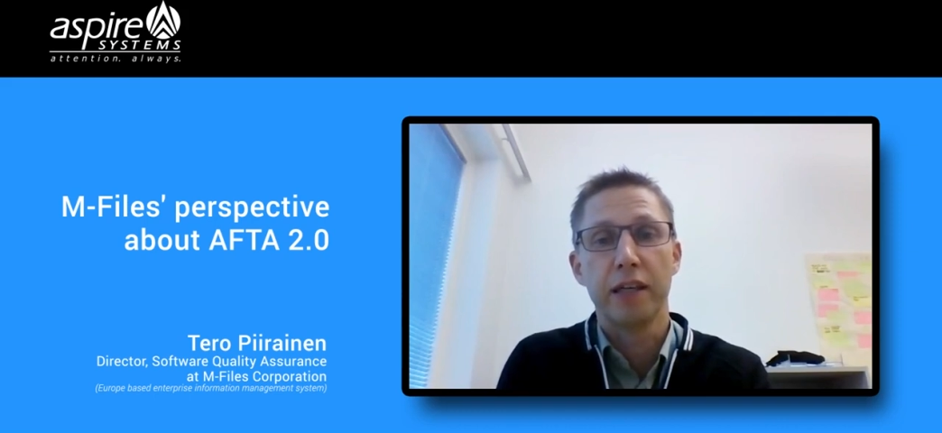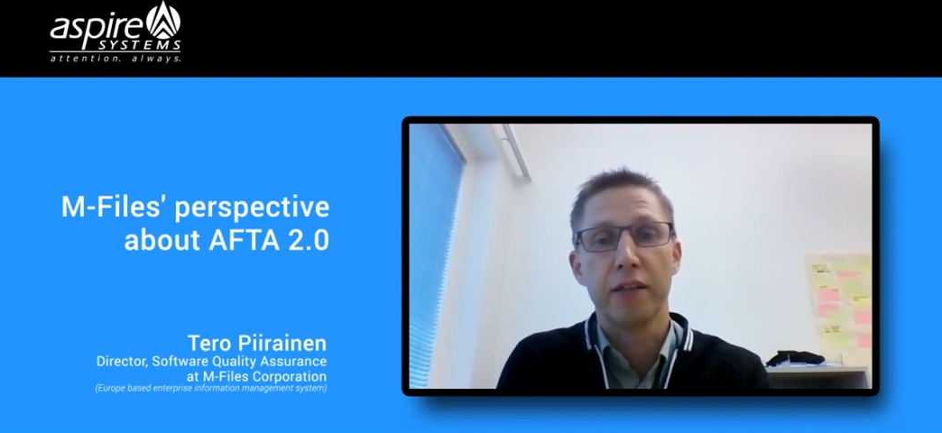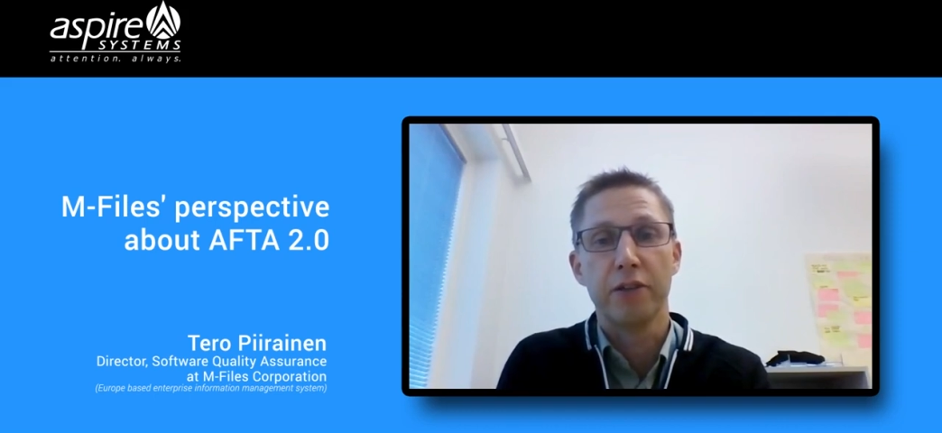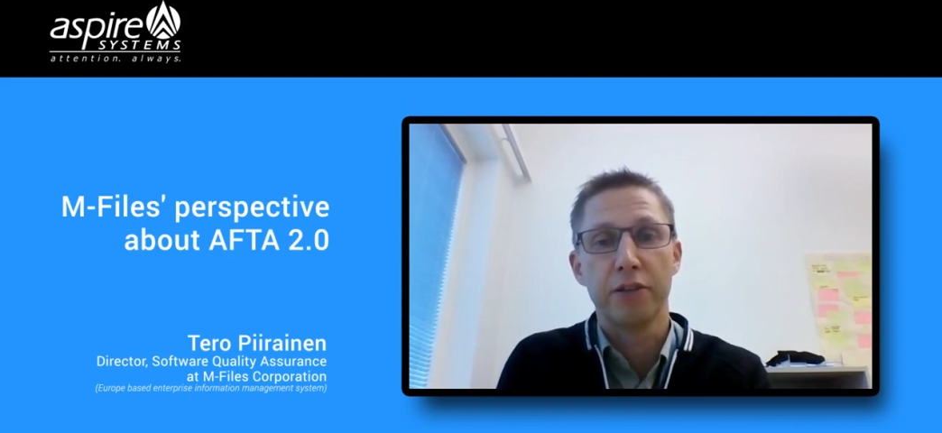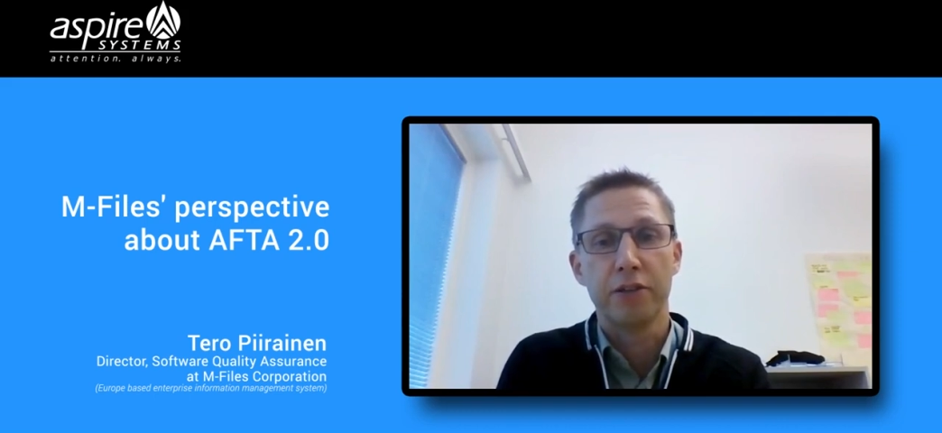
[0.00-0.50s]

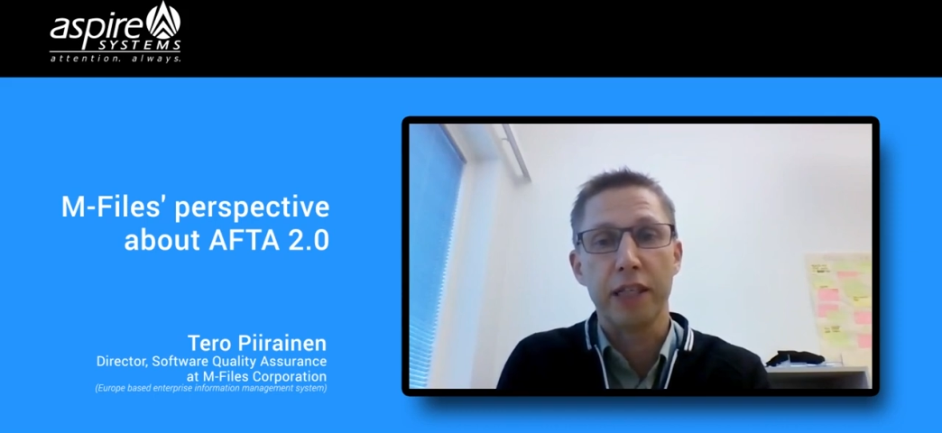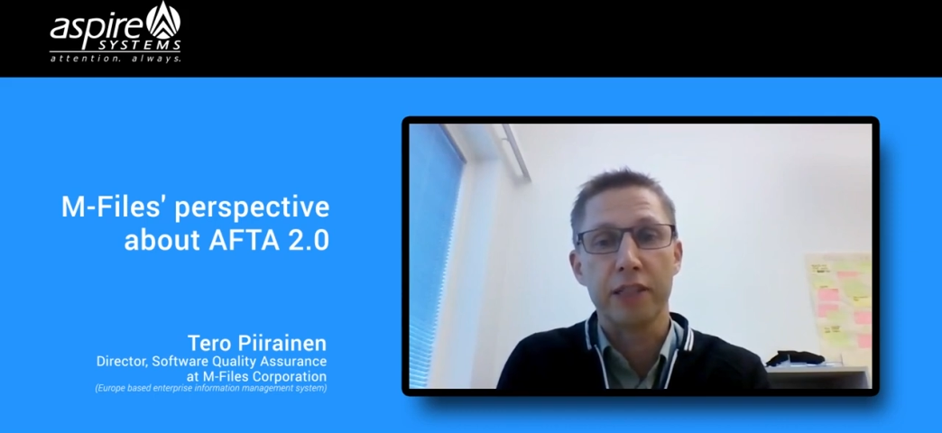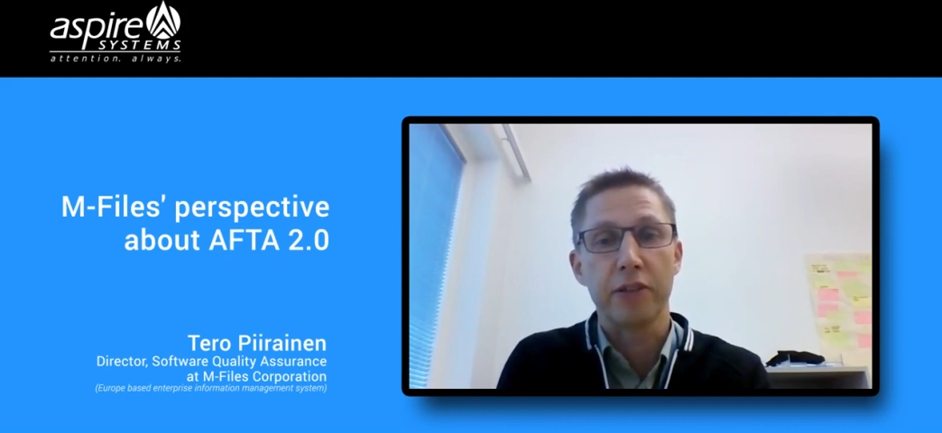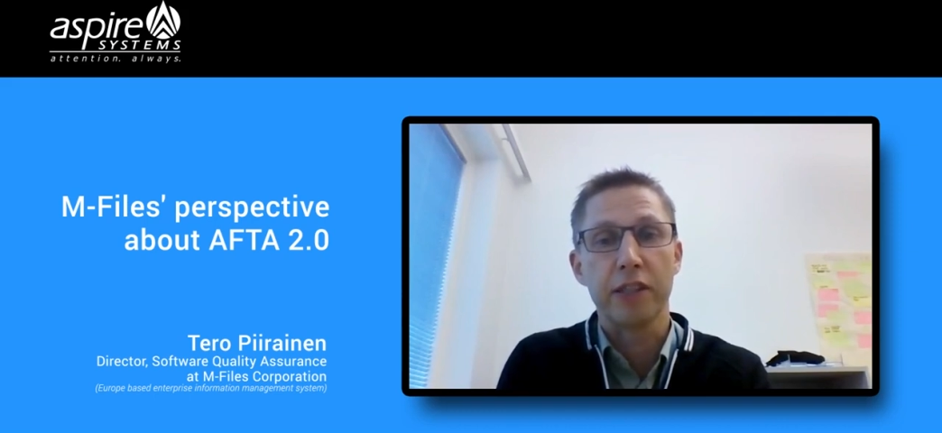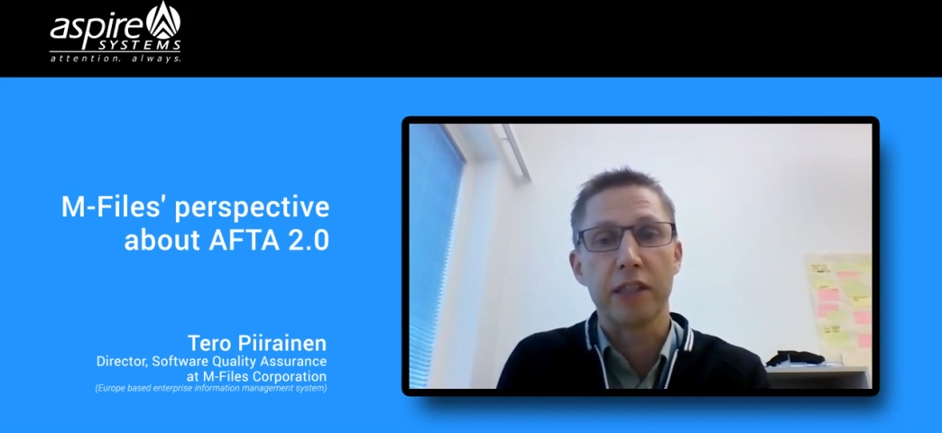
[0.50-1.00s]
good
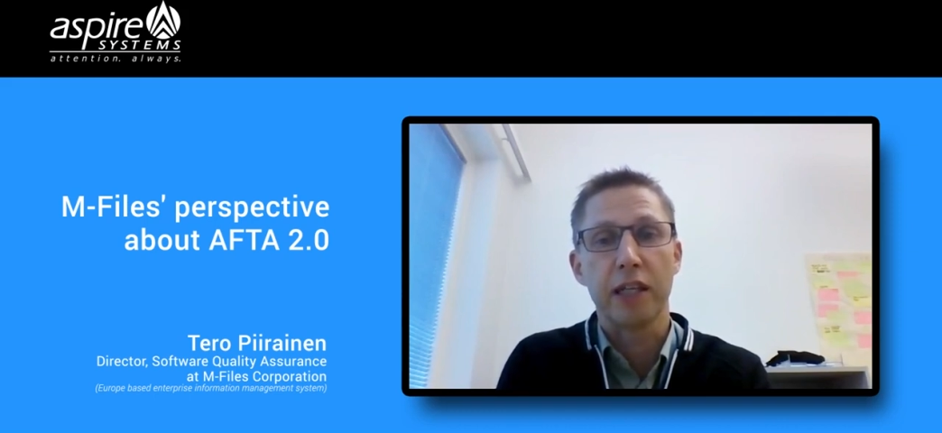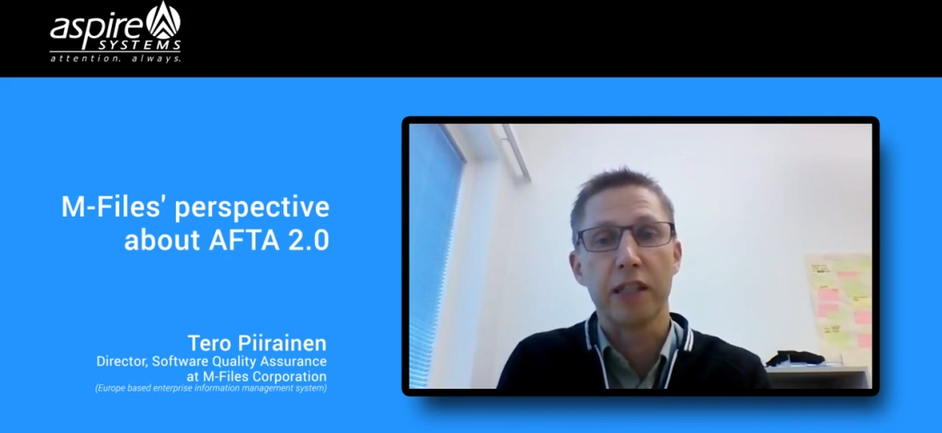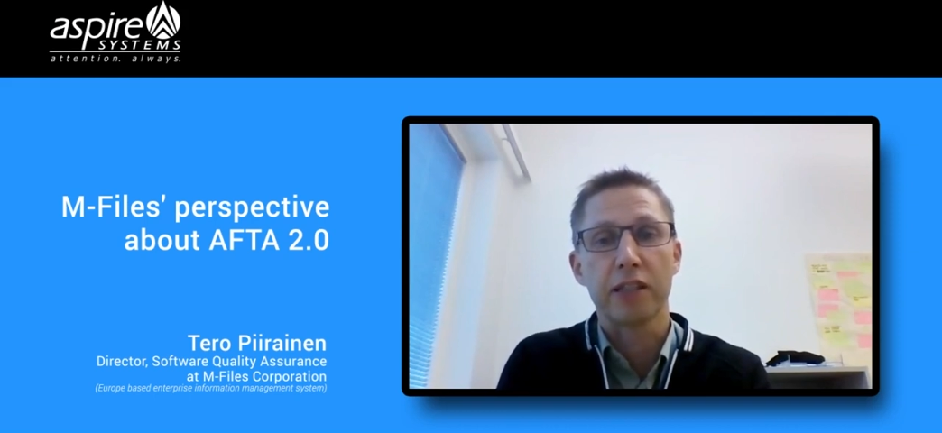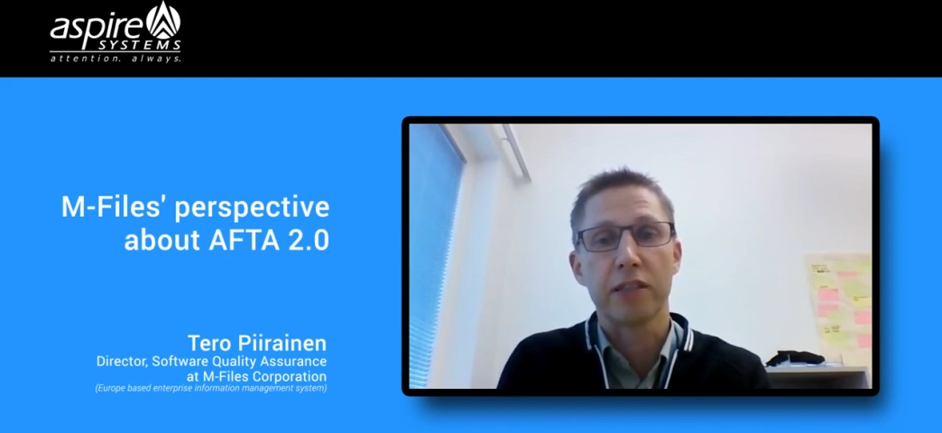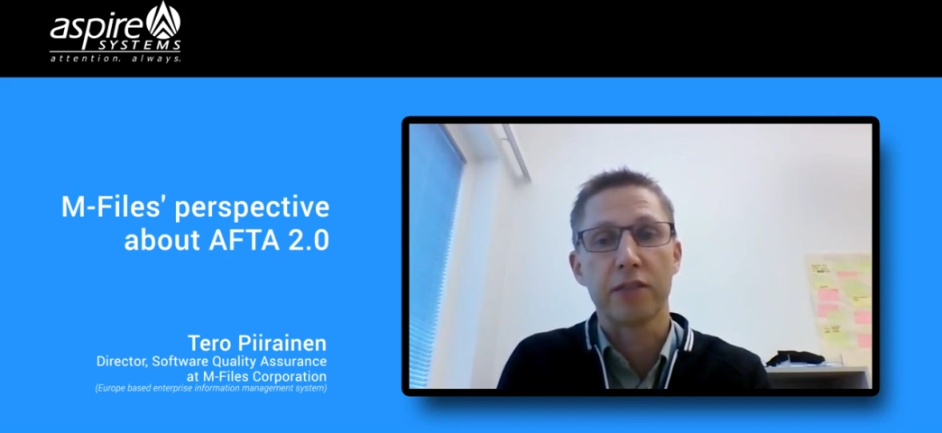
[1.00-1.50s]
test
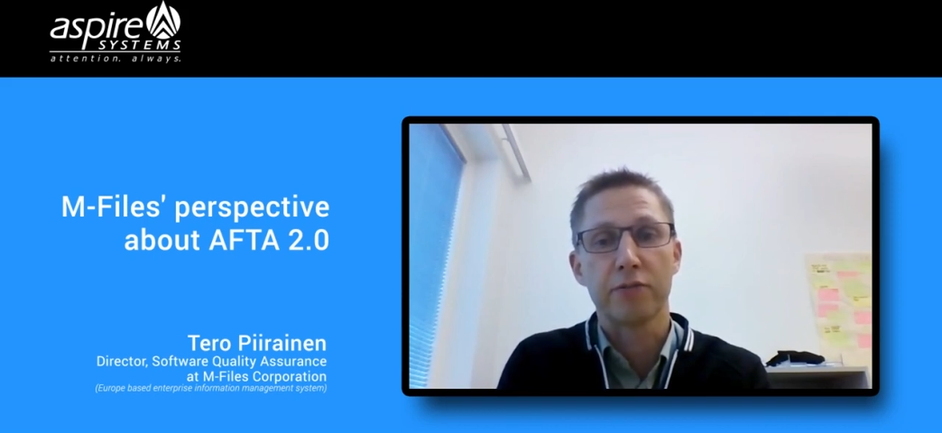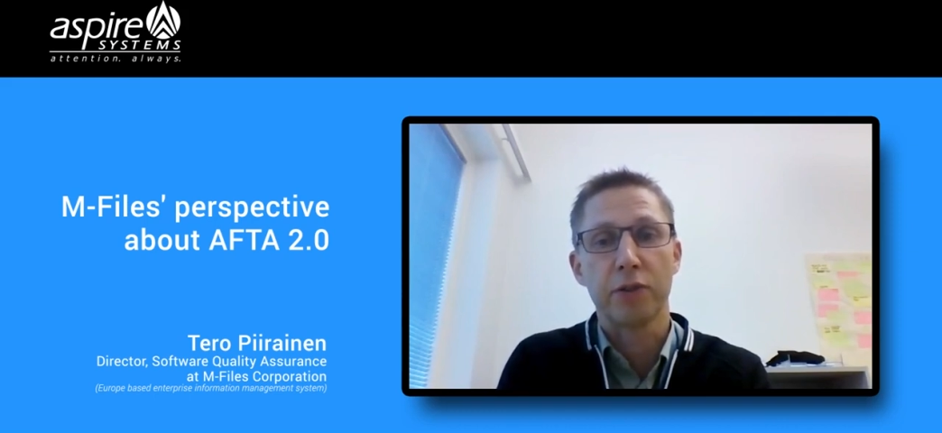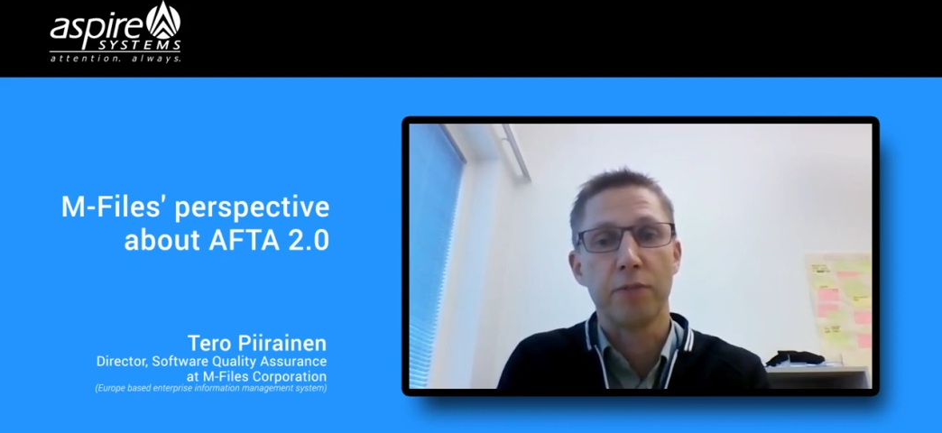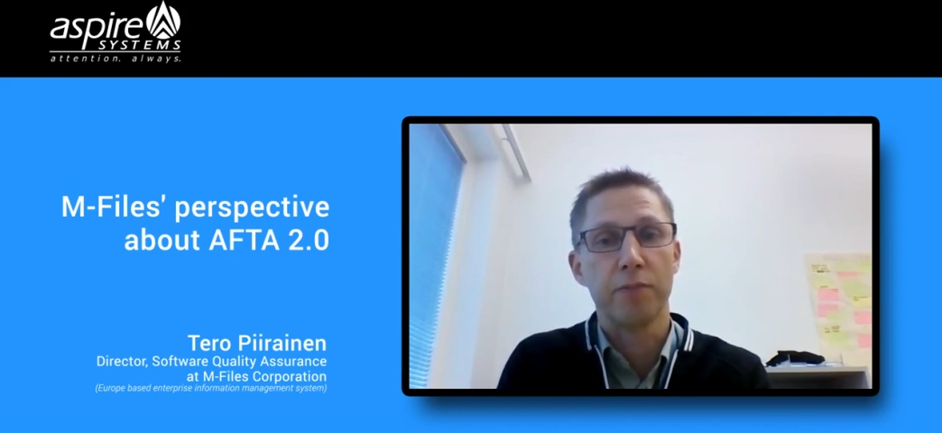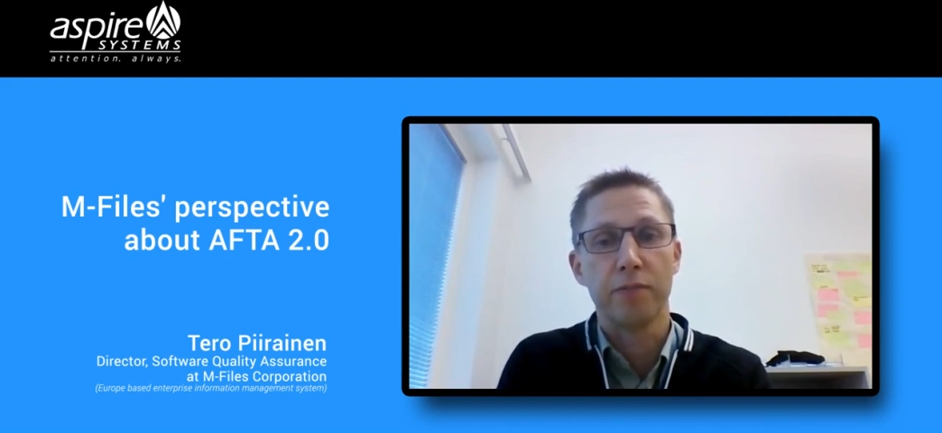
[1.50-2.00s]
results
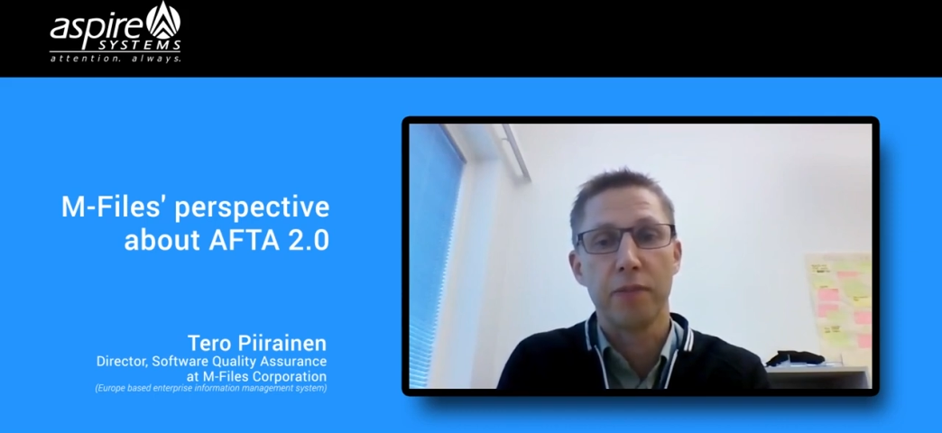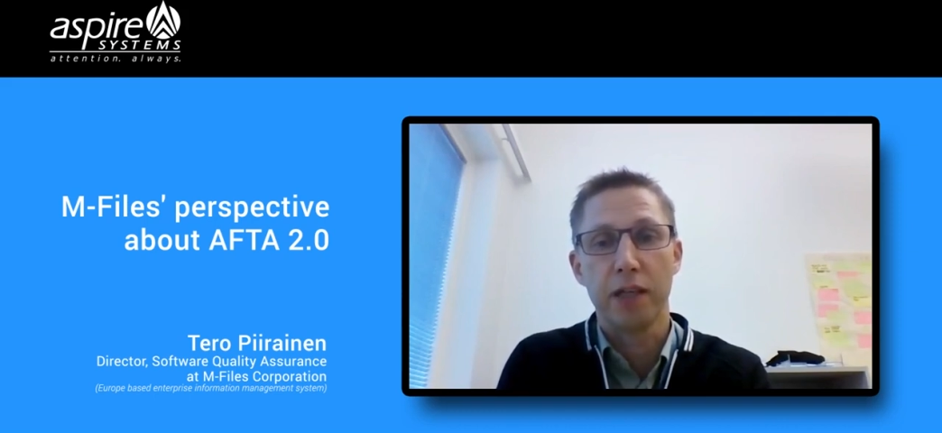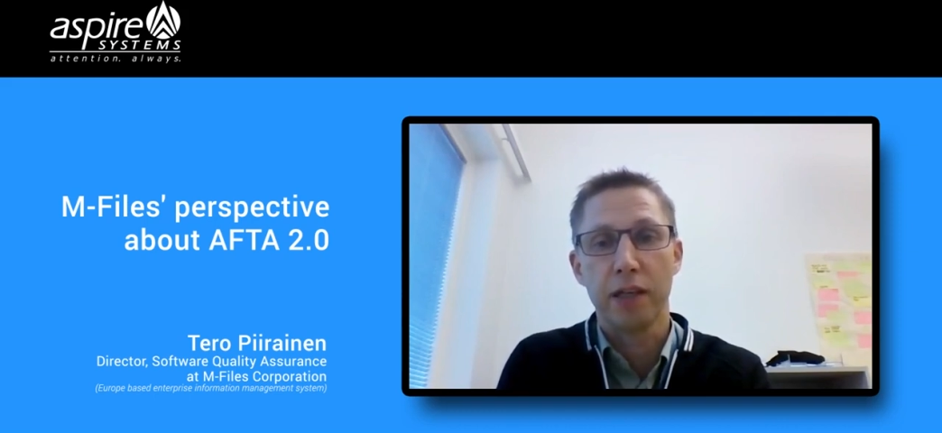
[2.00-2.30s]
from